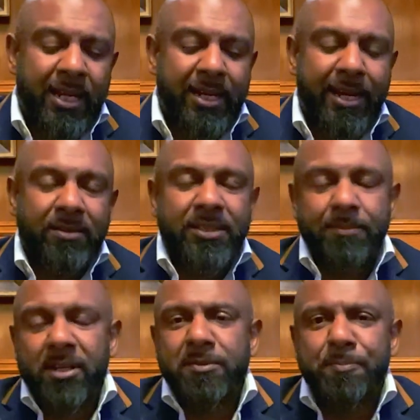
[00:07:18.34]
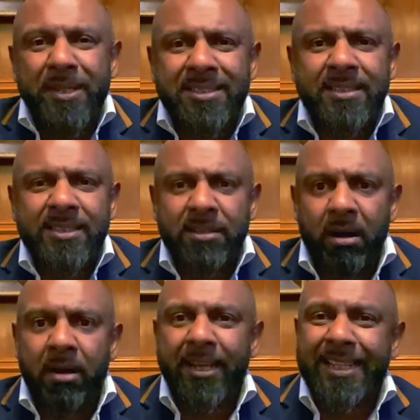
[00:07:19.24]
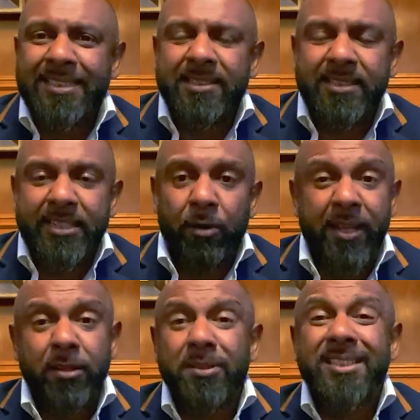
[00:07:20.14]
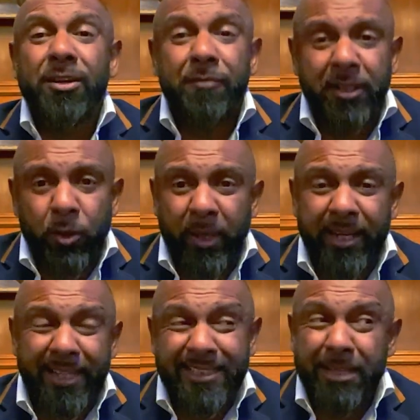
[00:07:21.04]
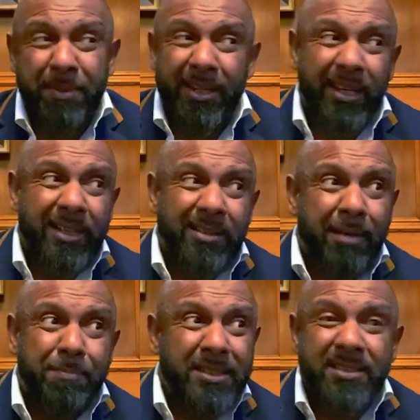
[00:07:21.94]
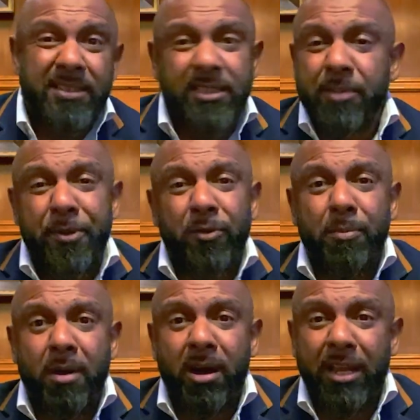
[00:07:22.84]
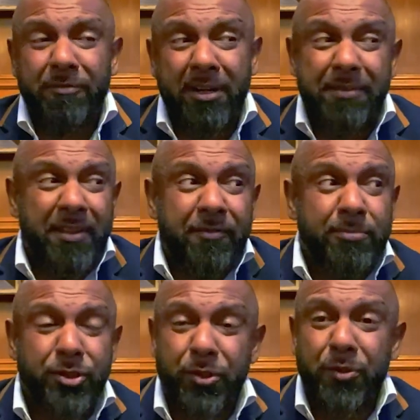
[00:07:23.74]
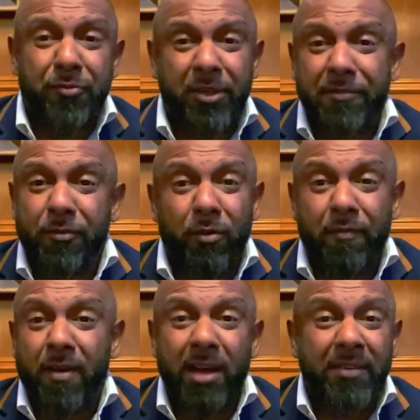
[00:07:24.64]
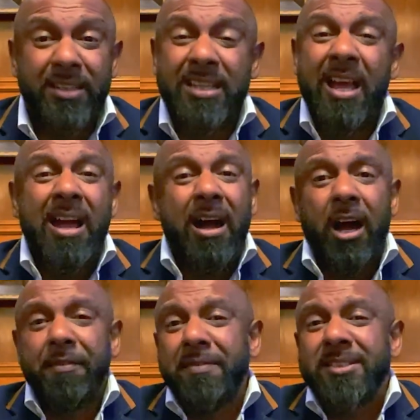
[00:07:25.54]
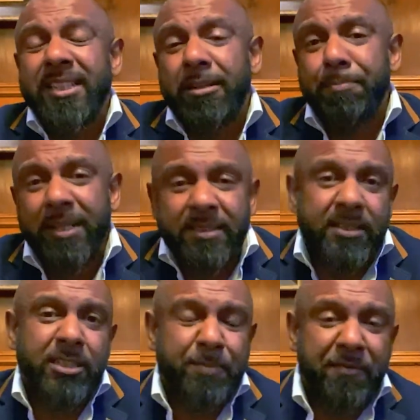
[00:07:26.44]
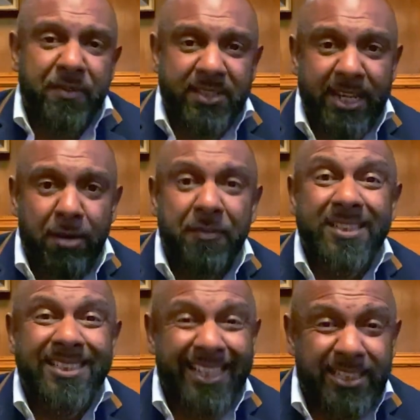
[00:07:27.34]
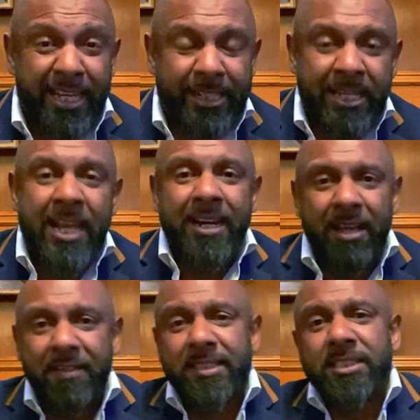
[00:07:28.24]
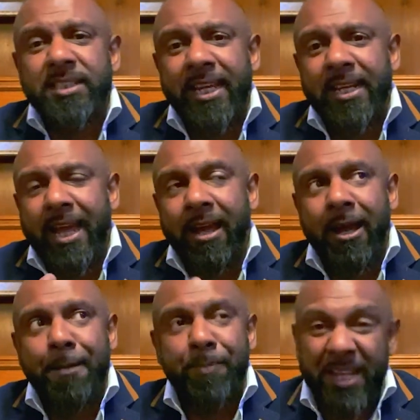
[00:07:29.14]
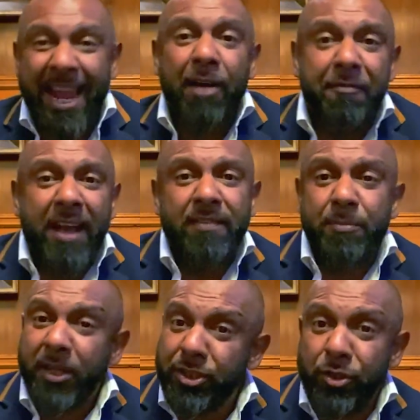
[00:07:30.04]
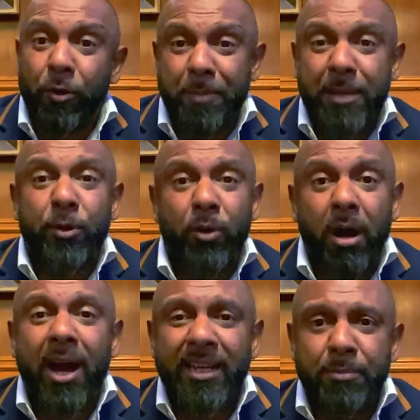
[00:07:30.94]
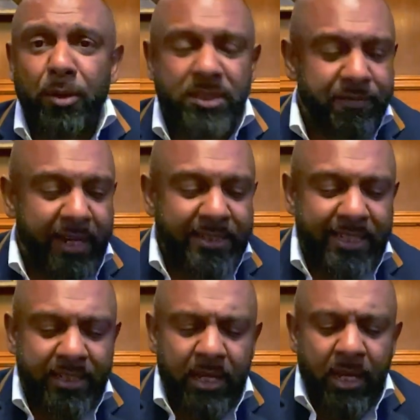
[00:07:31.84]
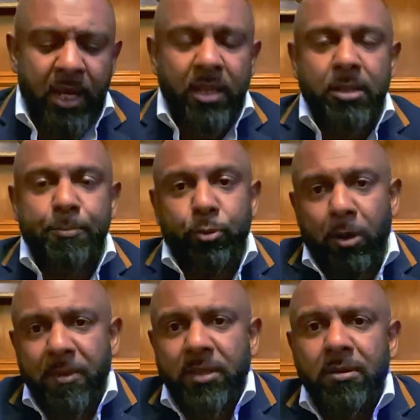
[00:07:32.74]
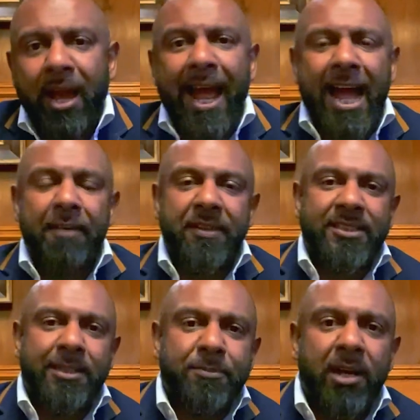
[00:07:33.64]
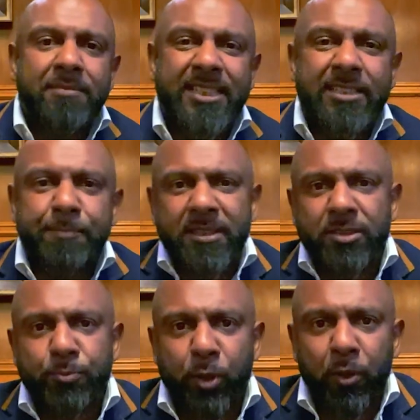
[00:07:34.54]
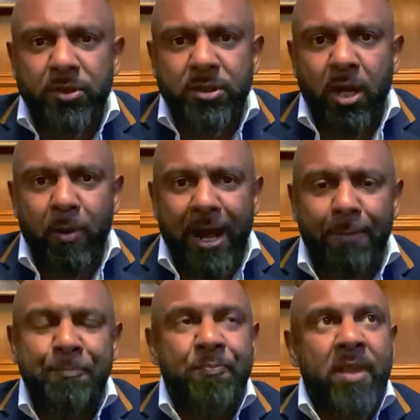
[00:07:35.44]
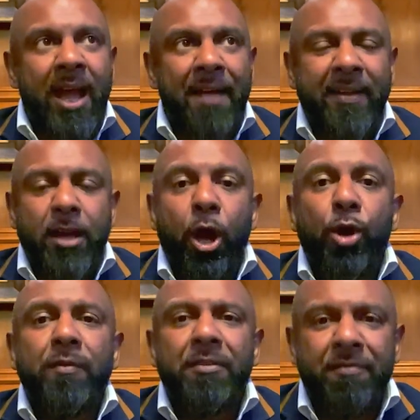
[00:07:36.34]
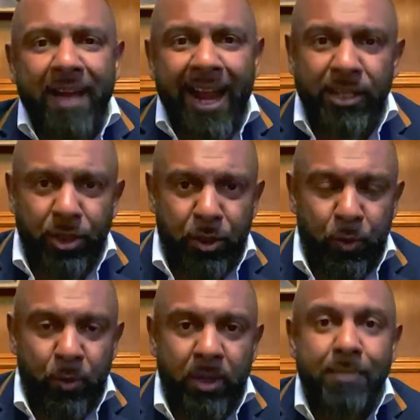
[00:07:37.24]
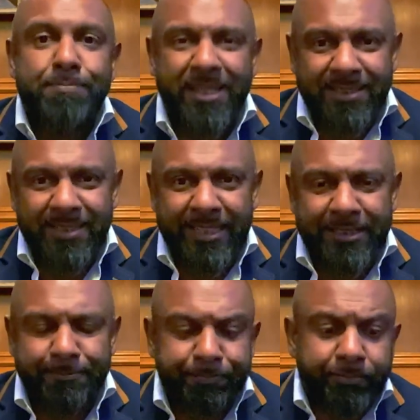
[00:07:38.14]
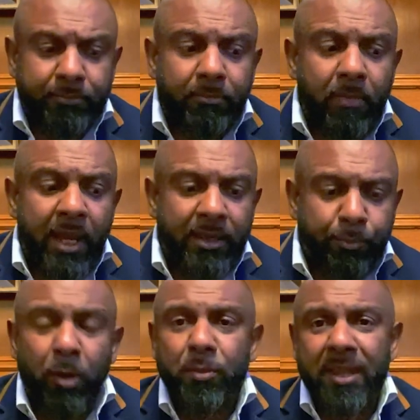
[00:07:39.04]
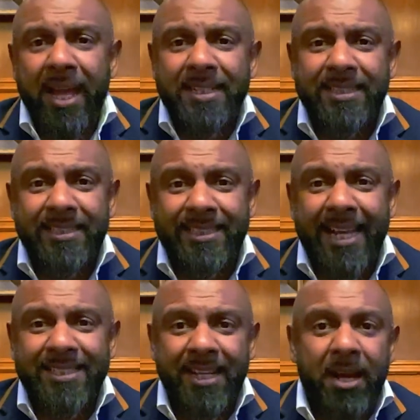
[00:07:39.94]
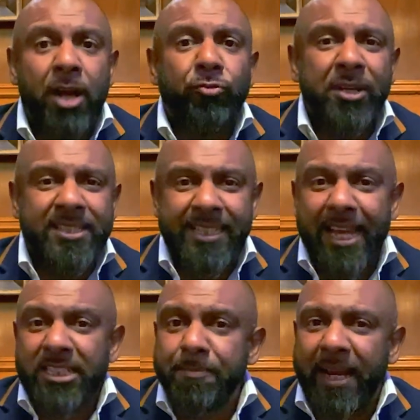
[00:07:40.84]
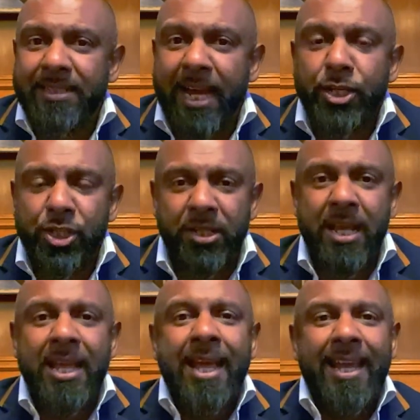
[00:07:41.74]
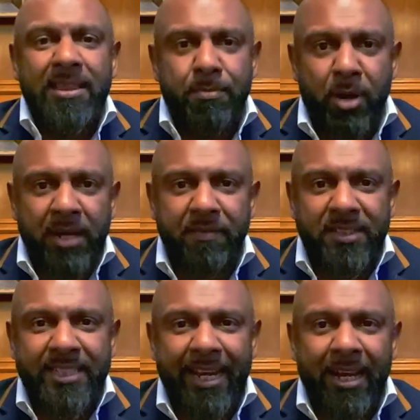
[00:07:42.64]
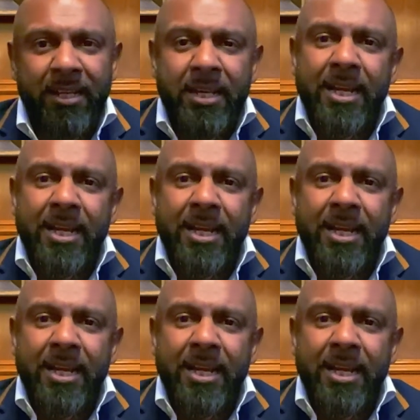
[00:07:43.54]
Now, sometimes businesses aren't easy to sell and they don't sell very quickly. Typically, like businesses can be on the market for anything from 2, 3, 4, 5 years. I've even seen a business that's been for sale for 6 years. Now, this is in our favor because you've got people who are highly motivated. The problem that you have is sometimes these business brokers go out and they overvalue businesses. And the problem with that is it sets an unrealistic expectation in the mind of the seller.